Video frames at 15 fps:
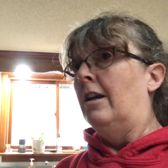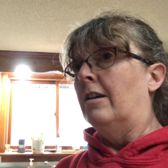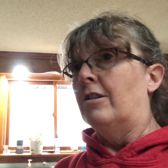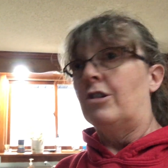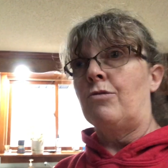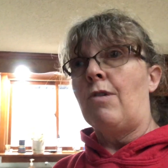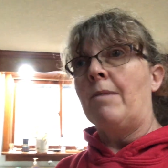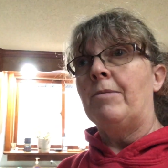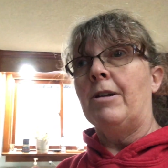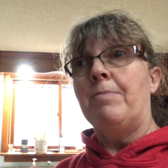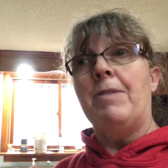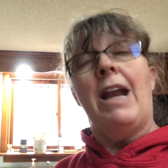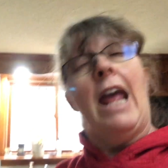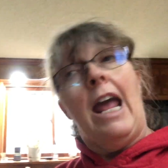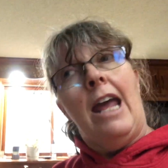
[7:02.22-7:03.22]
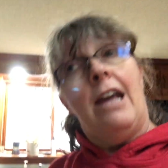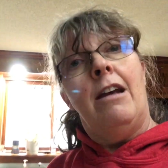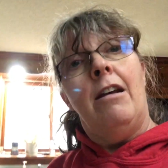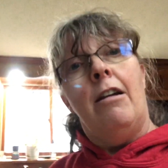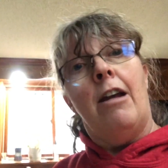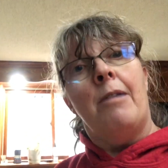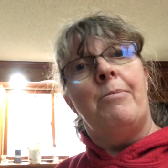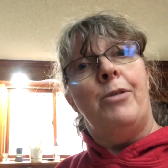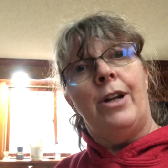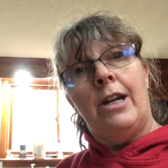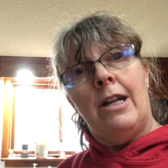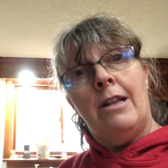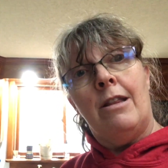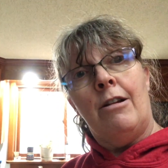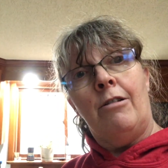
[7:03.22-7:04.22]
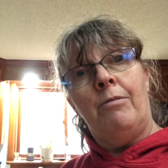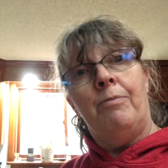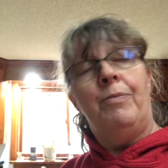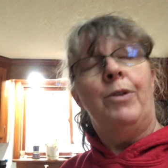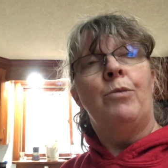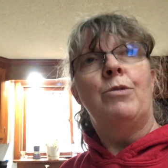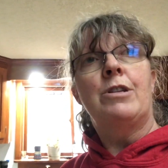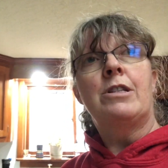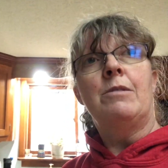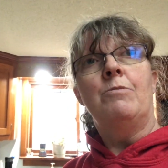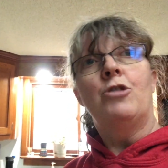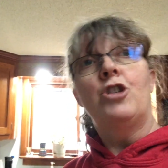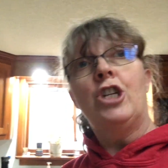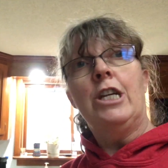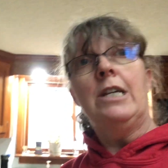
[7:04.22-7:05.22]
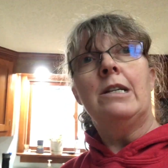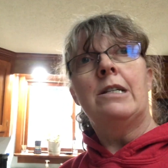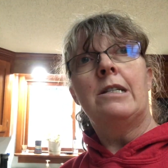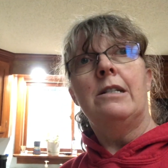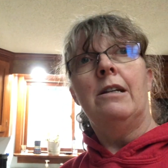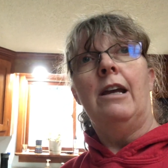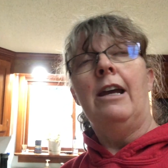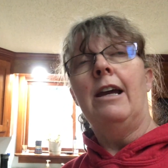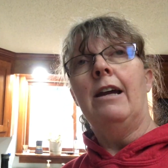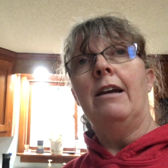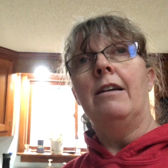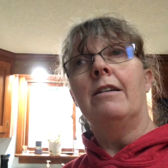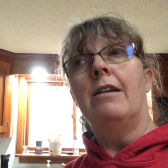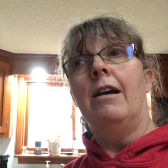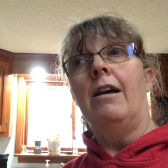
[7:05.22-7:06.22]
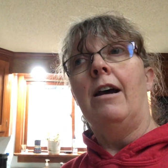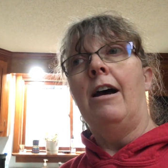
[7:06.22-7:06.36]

scramble up an egg and put it in there with some cheese and